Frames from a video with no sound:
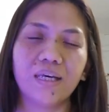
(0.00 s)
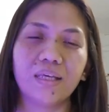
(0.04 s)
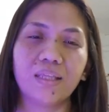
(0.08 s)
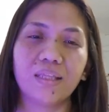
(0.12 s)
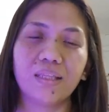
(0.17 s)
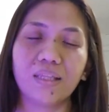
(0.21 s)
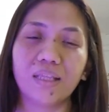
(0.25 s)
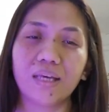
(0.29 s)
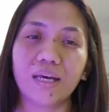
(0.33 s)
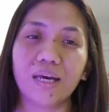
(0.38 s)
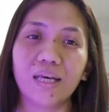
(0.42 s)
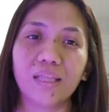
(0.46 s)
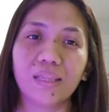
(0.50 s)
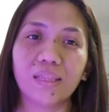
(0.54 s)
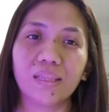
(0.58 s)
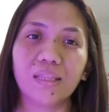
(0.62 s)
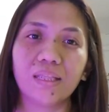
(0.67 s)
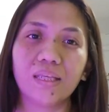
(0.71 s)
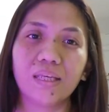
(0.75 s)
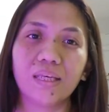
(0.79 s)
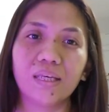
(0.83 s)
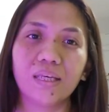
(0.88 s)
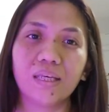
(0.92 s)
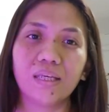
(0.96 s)
that
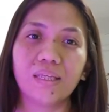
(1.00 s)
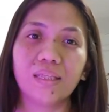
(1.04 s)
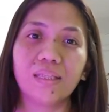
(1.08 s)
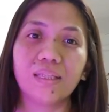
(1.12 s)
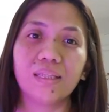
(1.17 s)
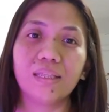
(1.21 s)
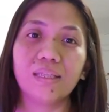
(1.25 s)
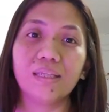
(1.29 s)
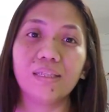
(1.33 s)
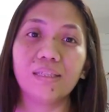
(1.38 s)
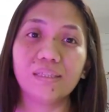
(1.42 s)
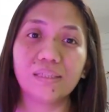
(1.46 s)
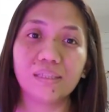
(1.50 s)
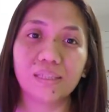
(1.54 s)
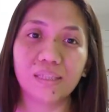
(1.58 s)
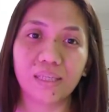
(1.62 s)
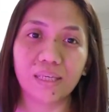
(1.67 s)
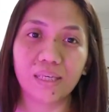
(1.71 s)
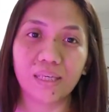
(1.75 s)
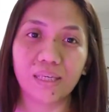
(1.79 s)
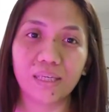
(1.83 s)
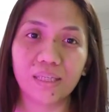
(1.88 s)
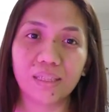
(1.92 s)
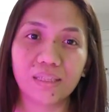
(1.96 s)
these
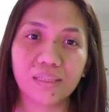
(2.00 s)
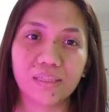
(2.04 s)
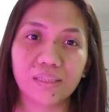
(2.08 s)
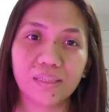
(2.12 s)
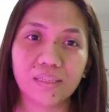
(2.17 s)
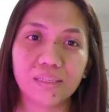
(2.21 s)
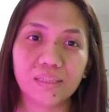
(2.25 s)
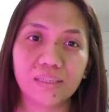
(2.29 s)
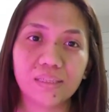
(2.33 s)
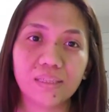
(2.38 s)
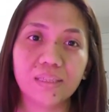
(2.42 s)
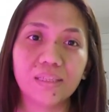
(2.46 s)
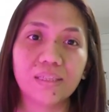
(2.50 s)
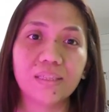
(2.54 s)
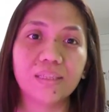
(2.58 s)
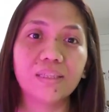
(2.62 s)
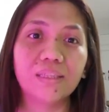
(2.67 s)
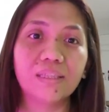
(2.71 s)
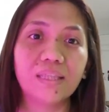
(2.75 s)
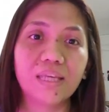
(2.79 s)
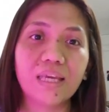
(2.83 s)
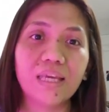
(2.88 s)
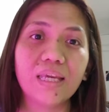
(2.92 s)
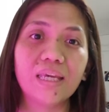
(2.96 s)
kids,
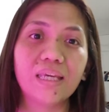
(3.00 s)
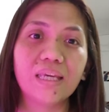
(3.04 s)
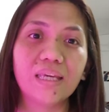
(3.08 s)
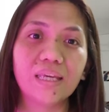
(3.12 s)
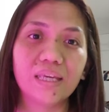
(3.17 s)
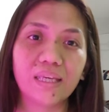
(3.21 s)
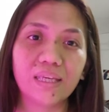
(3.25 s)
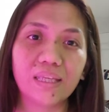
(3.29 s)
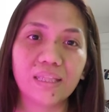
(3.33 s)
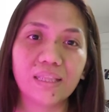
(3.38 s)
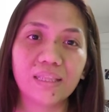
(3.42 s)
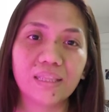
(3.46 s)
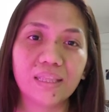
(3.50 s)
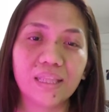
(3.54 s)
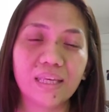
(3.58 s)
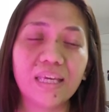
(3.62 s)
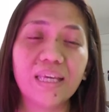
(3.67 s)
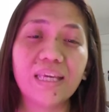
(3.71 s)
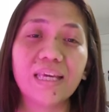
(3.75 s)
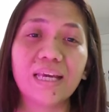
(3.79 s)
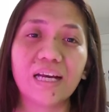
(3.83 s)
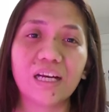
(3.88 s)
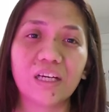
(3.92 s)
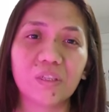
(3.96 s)
day in,
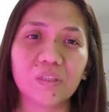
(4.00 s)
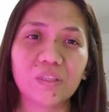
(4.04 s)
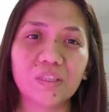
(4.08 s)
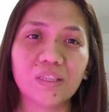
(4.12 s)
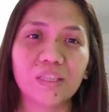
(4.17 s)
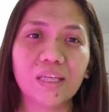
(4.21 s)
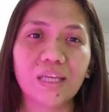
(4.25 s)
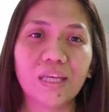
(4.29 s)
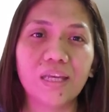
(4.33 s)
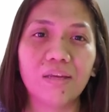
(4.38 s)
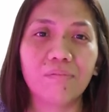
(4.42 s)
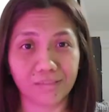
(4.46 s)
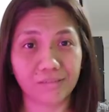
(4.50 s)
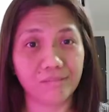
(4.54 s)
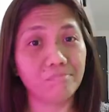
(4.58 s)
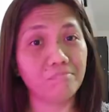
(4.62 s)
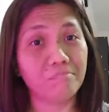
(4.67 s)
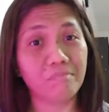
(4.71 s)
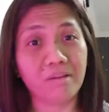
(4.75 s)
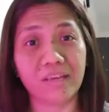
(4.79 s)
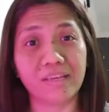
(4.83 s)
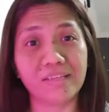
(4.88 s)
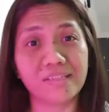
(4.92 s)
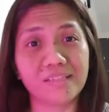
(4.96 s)
day out,
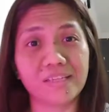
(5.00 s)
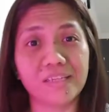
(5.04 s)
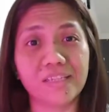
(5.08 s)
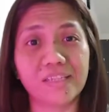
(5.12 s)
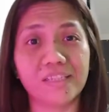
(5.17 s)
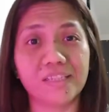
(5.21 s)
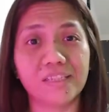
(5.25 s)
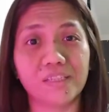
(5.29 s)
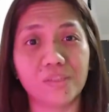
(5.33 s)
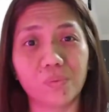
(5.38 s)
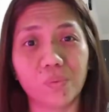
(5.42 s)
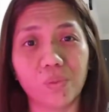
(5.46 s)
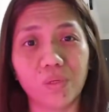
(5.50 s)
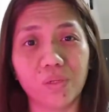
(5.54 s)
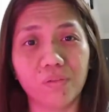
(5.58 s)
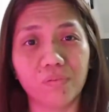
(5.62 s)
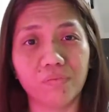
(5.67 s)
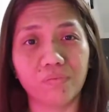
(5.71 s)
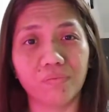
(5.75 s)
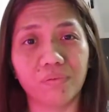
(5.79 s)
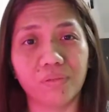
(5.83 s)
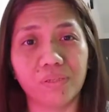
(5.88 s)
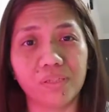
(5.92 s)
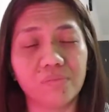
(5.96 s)
my son is
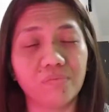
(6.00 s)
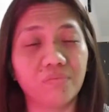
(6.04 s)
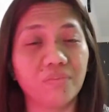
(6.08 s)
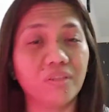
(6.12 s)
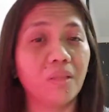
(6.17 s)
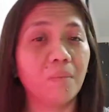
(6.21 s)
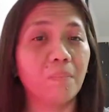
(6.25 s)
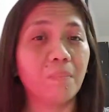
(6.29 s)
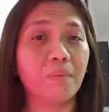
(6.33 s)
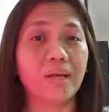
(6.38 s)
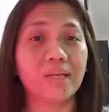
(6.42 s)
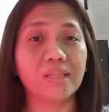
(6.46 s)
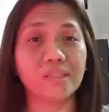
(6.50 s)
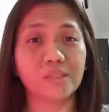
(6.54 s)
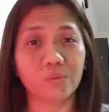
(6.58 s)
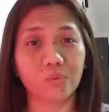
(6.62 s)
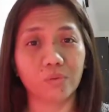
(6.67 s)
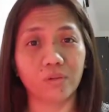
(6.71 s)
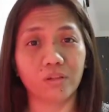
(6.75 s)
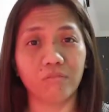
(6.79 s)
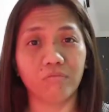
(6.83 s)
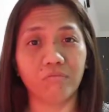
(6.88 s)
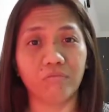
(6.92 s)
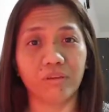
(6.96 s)
12 years, for the past
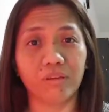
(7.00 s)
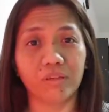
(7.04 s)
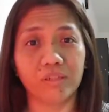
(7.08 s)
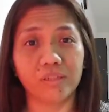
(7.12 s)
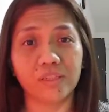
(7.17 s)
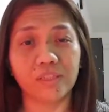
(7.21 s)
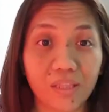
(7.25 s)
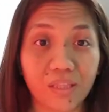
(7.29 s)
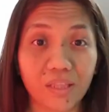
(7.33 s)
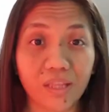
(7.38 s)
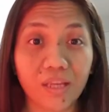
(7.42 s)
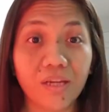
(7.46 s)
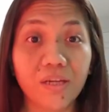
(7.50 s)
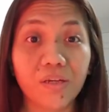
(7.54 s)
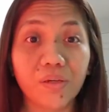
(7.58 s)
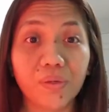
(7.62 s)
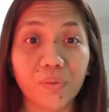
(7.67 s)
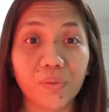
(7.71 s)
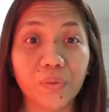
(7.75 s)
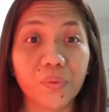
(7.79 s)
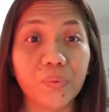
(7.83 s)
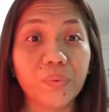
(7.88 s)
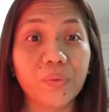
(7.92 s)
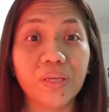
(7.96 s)
12 years, they're
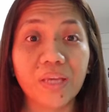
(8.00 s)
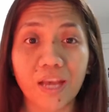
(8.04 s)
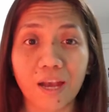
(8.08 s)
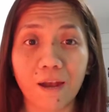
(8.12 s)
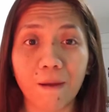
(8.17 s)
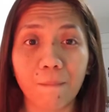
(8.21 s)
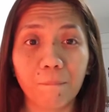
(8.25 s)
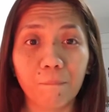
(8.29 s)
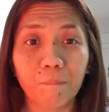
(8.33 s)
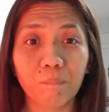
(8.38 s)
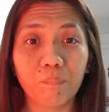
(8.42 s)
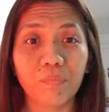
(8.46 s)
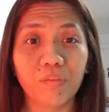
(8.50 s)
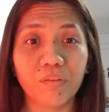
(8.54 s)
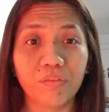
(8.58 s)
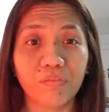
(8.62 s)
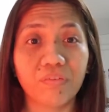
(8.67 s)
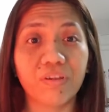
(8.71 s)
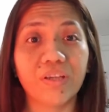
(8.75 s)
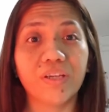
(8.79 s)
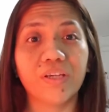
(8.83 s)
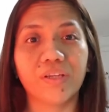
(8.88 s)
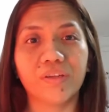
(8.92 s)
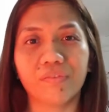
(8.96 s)
growing up
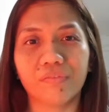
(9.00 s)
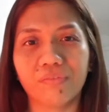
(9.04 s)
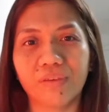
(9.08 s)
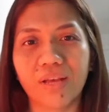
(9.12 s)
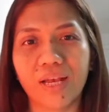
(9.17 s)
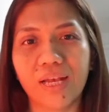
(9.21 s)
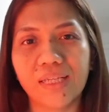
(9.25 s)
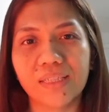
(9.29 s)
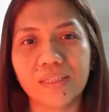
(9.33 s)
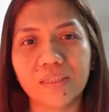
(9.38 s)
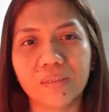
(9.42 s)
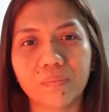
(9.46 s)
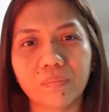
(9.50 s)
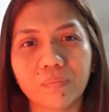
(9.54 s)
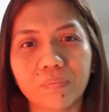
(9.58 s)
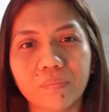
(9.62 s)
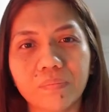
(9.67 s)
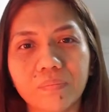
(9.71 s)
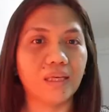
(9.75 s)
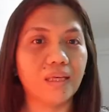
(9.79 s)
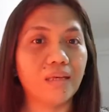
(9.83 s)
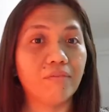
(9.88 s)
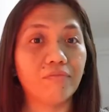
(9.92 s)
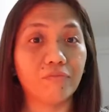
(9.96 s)
very fast.
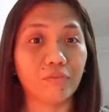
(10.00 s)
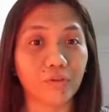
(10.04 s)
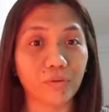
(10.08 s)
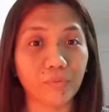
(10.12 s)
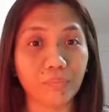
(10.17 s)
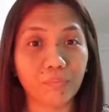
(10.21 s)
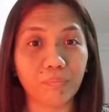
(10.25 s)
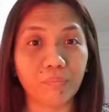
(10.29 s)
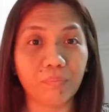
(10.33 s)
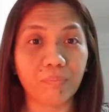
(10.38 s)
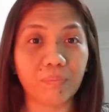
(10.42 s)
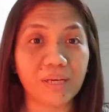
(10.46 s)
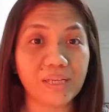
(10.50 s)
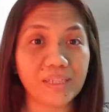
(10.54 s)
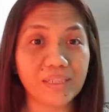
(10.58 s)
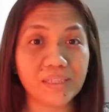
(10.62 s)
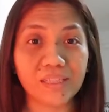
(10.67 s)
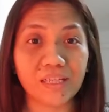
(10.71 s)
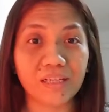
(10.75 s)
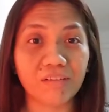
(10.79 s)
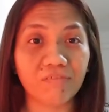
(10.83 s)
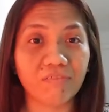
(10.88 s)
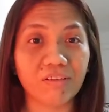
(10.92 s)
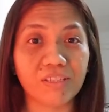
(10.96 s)
For
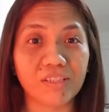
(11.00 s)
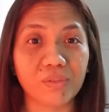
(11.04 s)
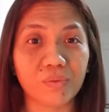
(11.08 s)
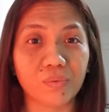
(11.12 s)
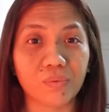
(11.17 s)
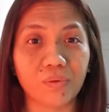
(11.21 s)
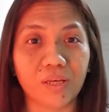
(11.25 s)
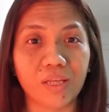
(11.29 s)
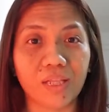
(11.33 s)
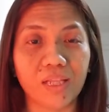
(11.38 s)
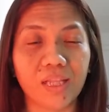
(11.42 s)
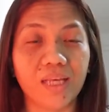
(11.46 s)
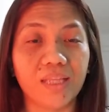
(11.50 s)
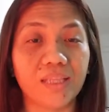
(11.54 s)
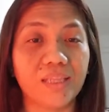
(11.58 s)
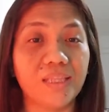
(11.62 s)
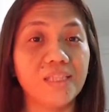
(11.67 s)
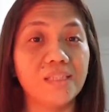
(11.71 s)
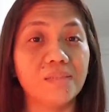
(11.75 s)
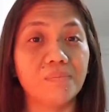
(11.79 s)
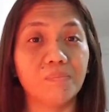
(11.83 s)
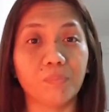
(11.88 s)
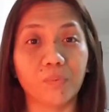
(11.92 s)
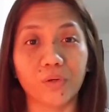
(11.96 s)
myself as well, at
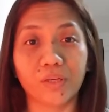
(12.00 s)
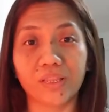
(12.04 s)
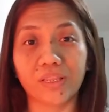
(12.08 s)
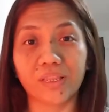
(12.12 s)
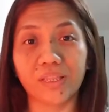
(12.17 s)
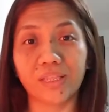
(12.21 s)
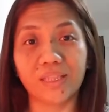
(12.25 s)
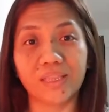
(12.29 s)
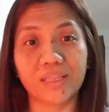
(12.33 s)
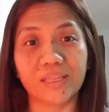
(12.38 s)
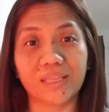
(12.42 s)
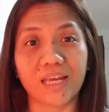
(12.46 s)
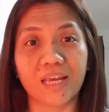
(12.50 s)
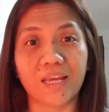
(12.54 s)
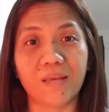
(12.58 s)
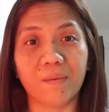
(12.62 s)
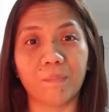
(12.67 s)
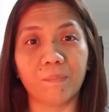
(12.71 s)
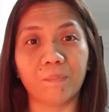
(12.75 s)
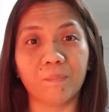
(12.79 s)
this point in time,